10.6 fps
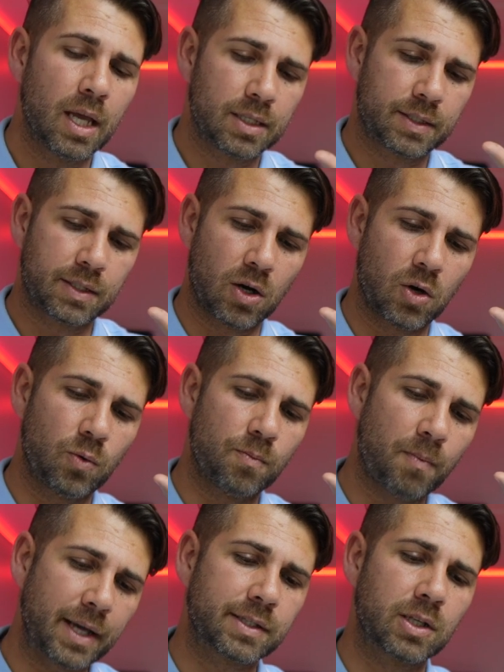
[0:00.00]
So
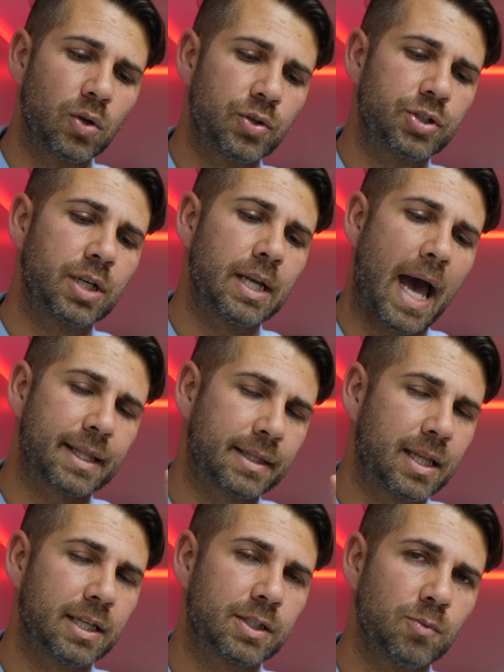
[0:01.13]
my solution at
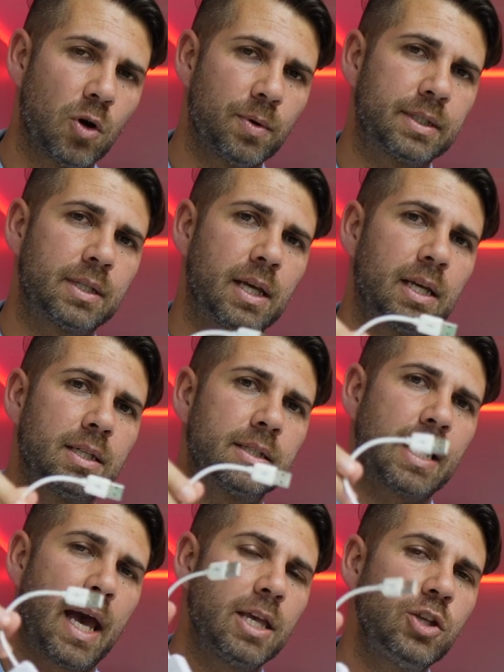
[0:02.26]
this moment is
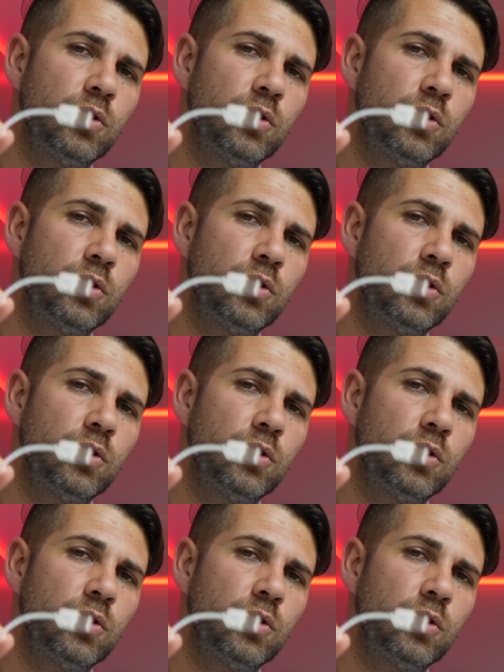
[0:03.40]
a